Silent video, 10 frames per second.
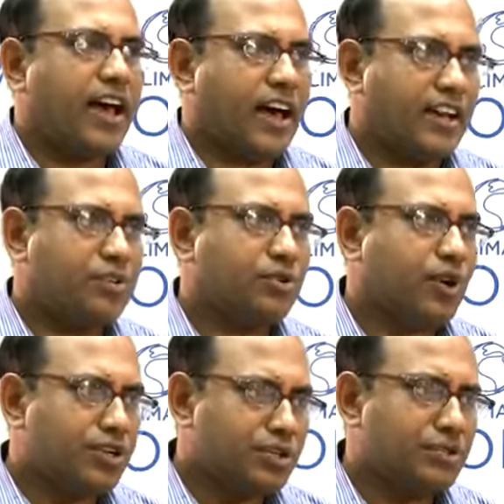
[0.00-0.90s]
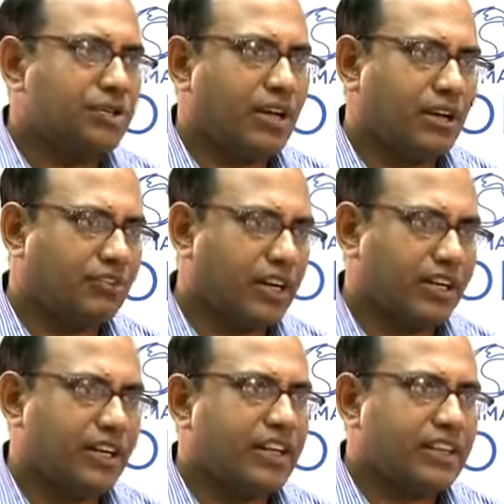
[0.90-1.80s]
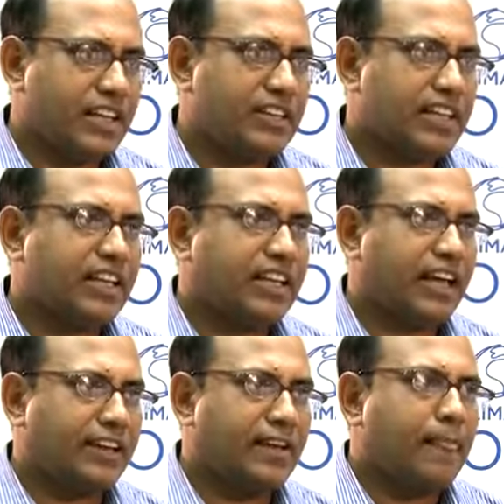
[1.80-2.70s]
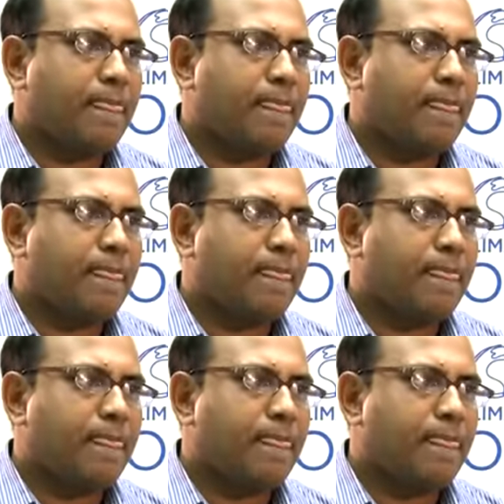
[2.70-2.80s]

and to continue their work that they can